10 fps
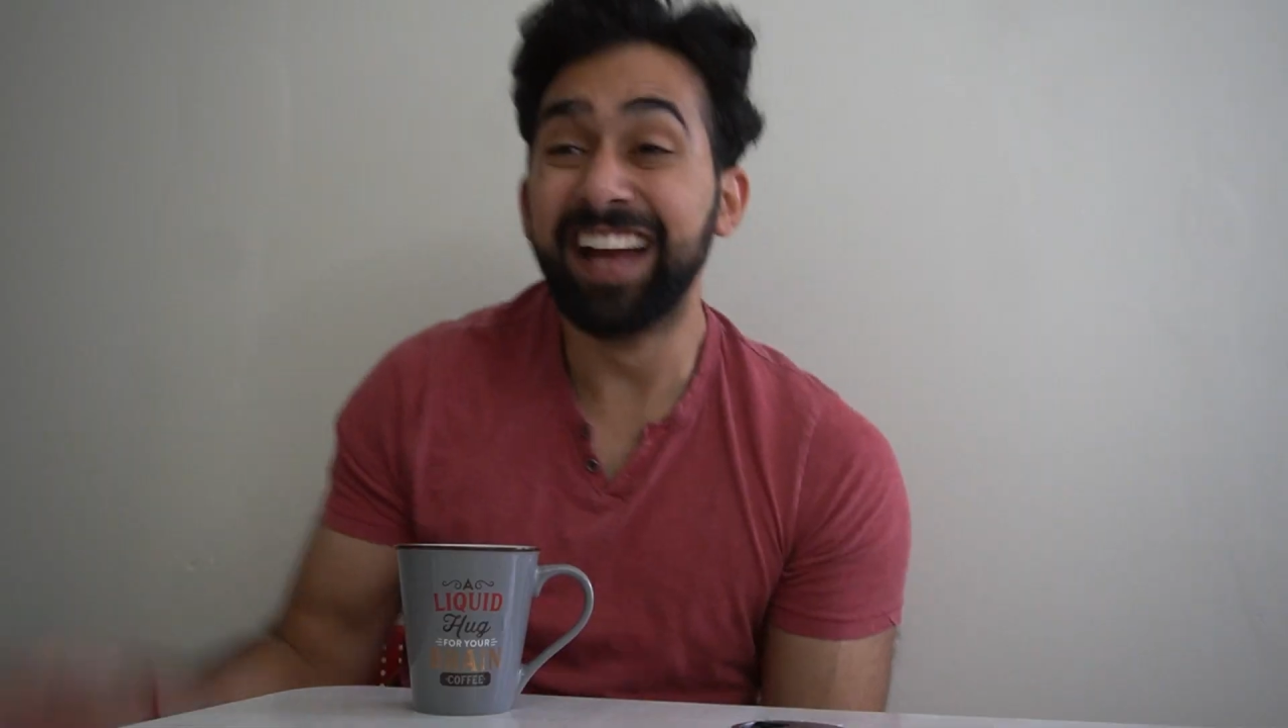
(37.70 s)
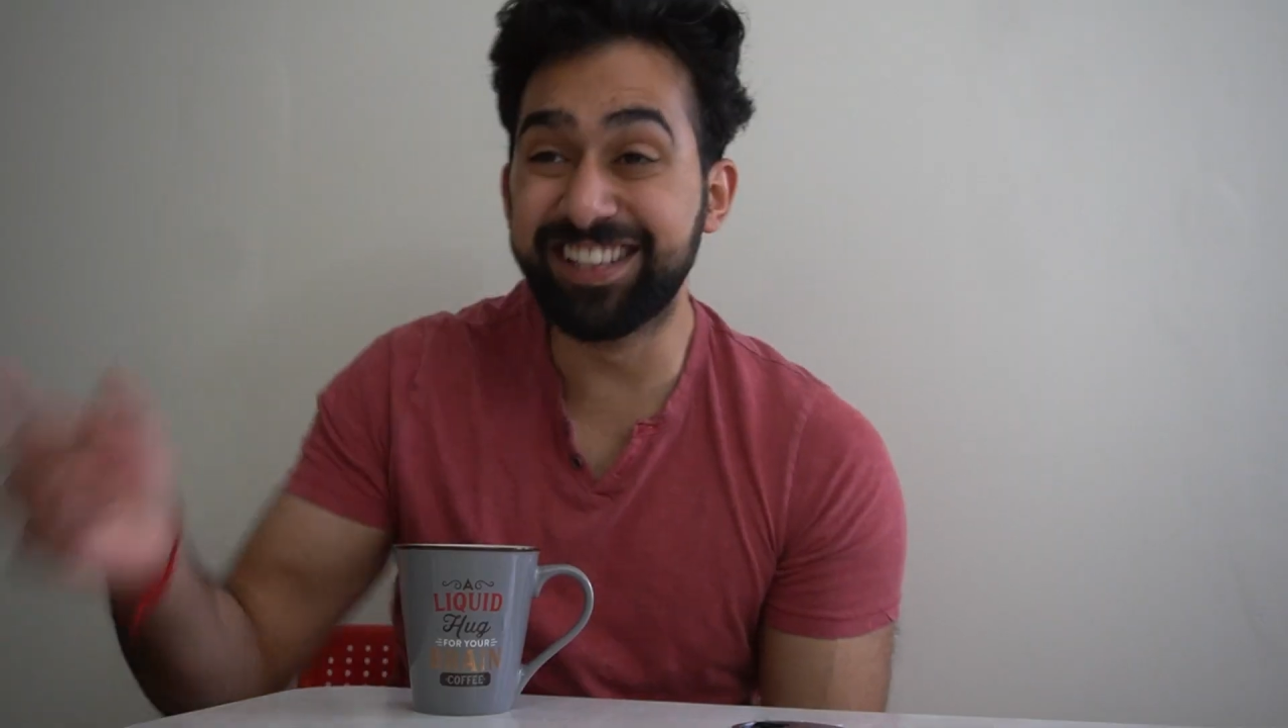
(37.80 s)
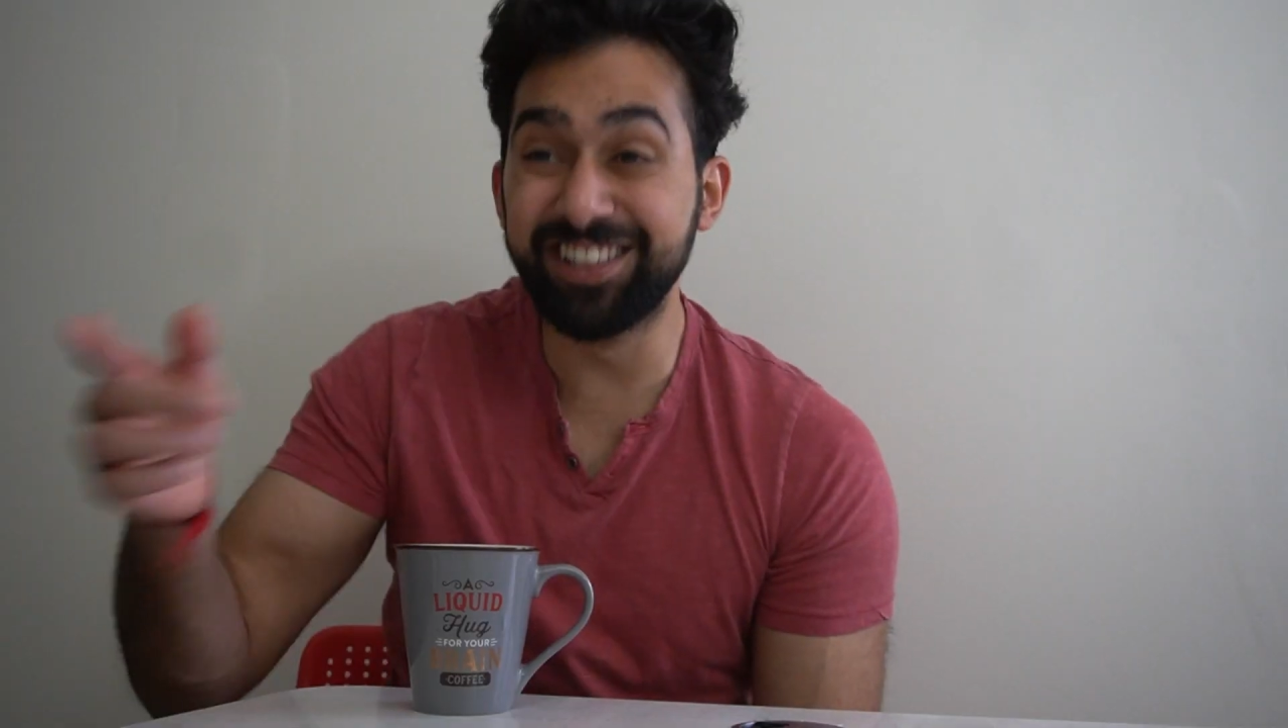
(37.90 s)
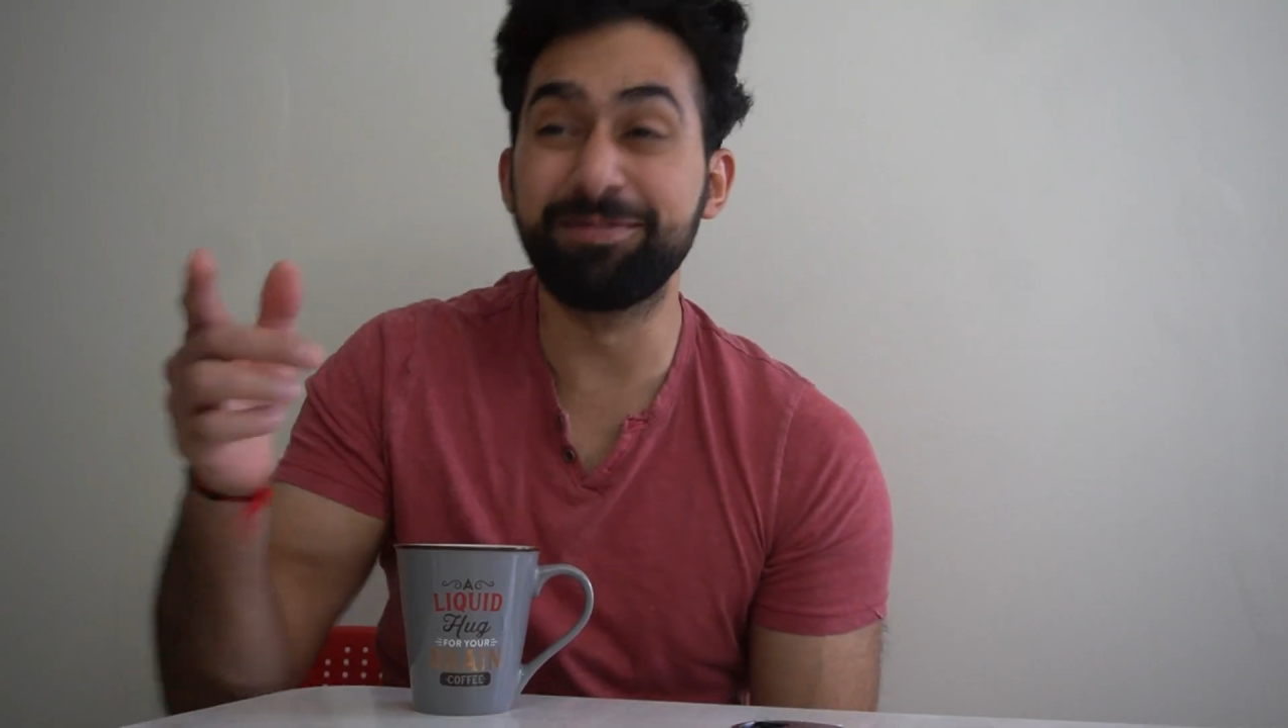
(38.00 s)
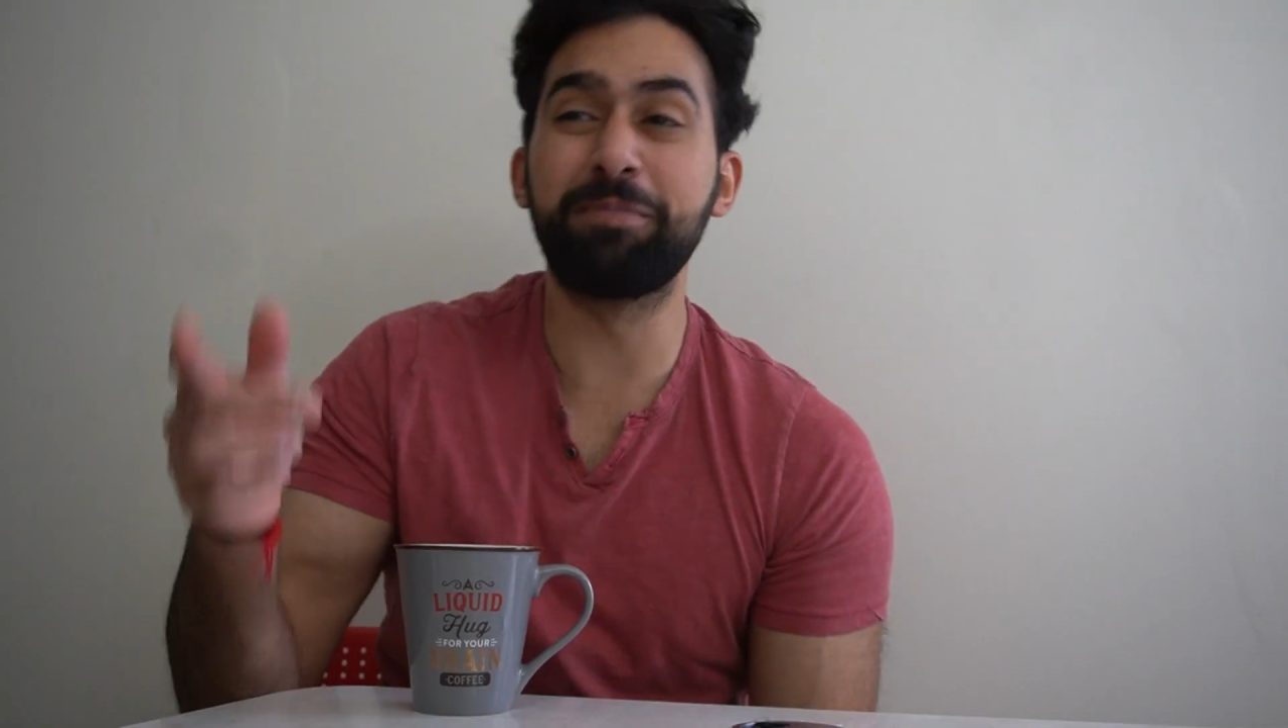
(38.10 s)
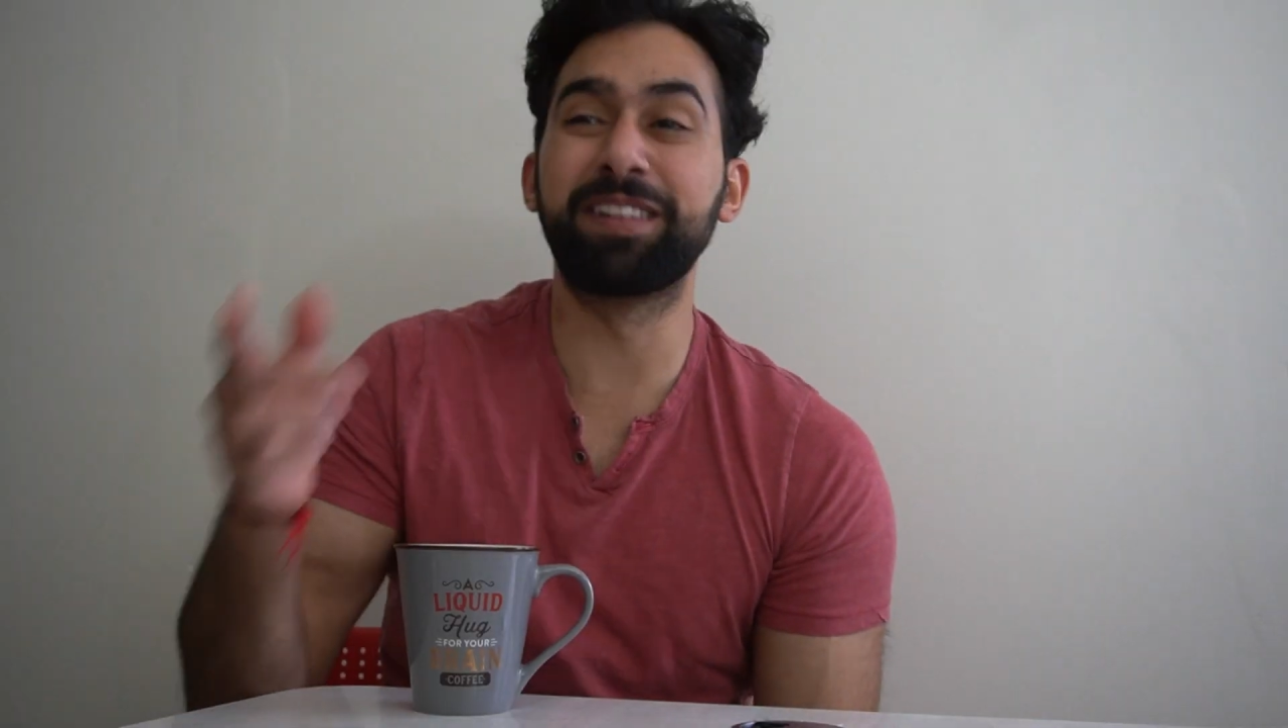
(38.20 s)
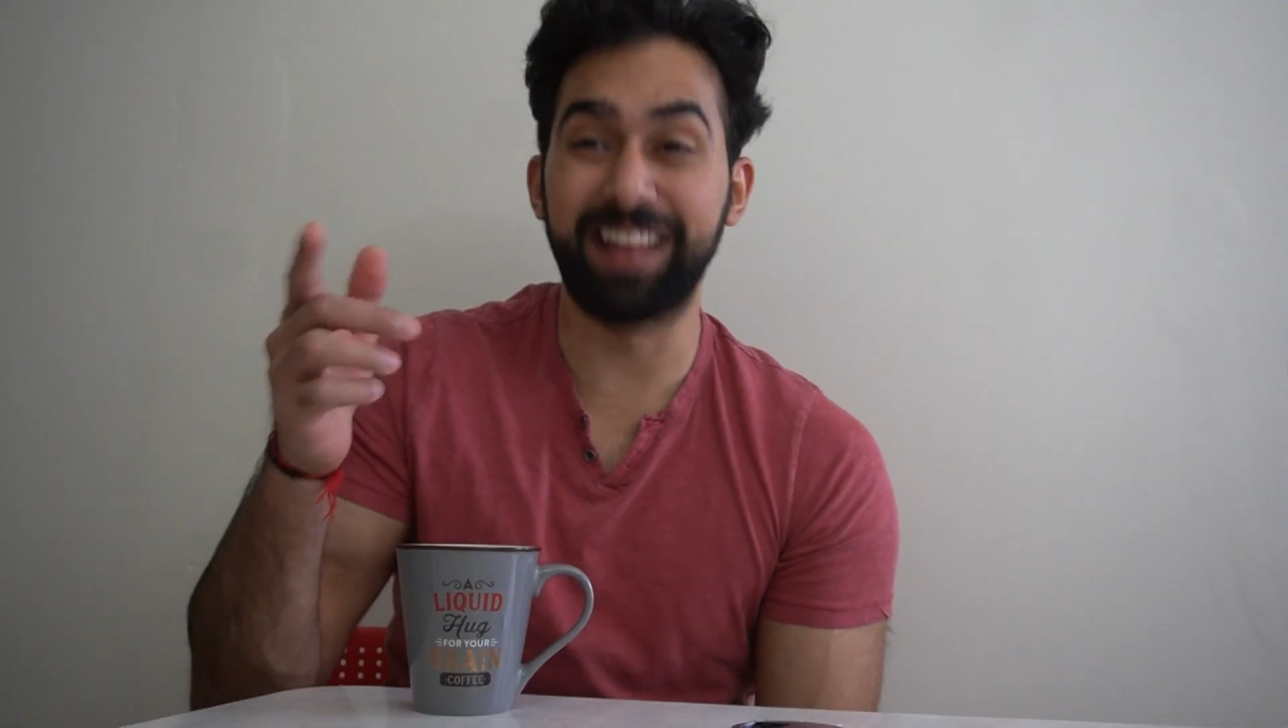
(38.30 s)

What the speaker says: Do you remember